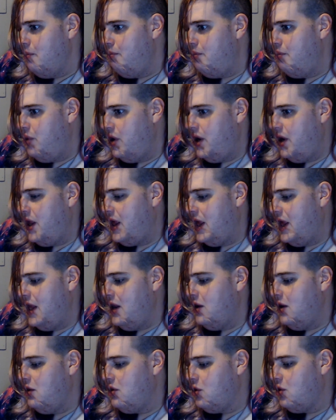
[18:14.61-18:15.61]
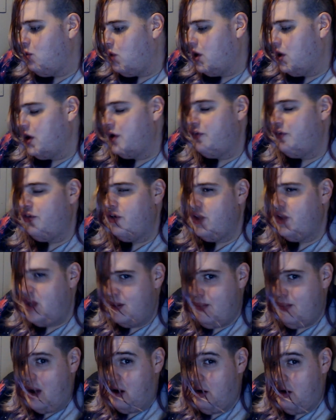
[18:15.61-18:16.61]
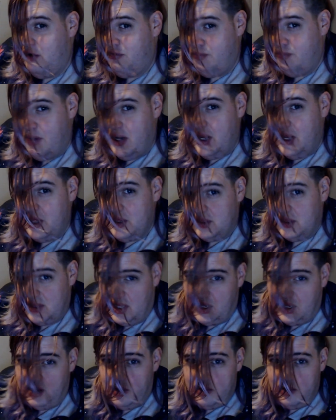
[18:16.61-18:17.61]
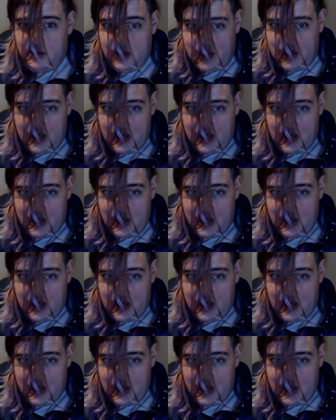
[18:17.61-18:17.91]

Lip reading: putting in the work for the amount of money that they get?